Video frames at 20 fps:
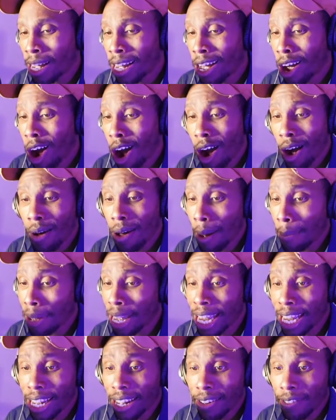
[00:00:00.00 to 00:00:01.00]
And I
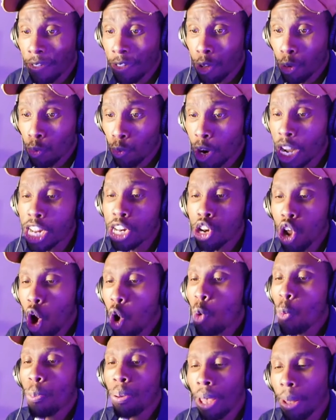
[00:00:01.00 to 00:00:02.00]
mean, we
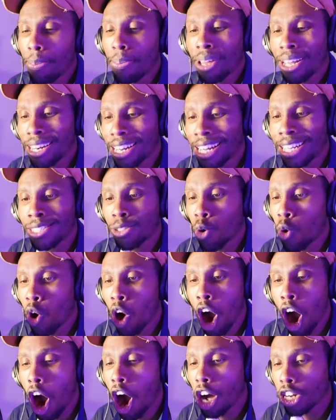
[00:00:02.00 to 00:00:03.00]
know Pippen is
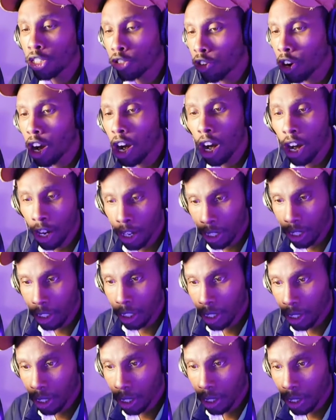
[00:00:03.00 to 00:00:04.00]
on hard
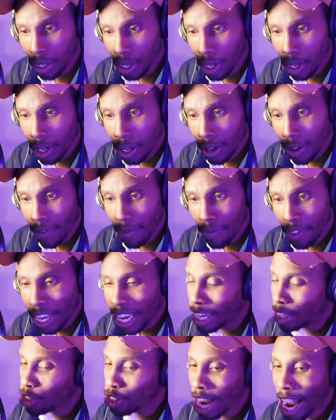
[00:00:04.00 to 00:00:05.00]
drugs.
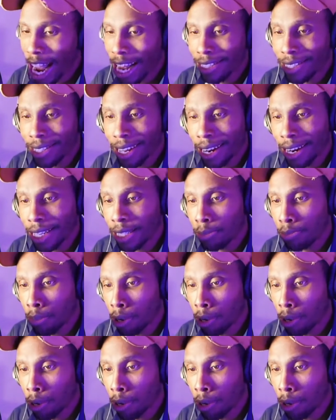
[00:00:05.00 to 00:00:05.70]
He trying to sell his